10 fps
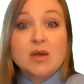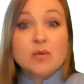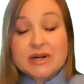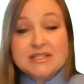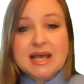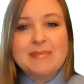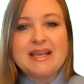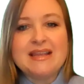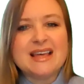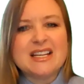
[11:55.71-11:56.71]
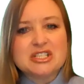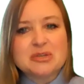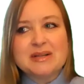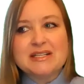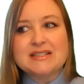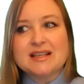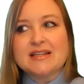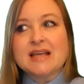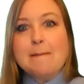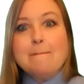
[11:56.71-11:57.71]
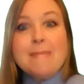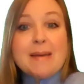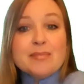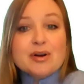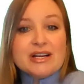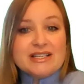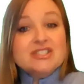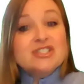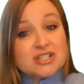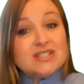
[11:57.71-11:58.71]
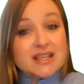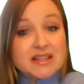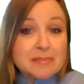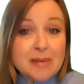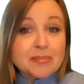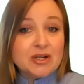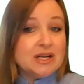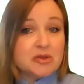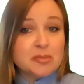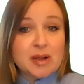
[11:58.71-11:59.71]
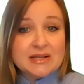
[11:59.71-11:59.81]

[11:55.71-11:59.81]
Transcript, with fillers: And what does that mean? That just means that membranes, just like the membrane of the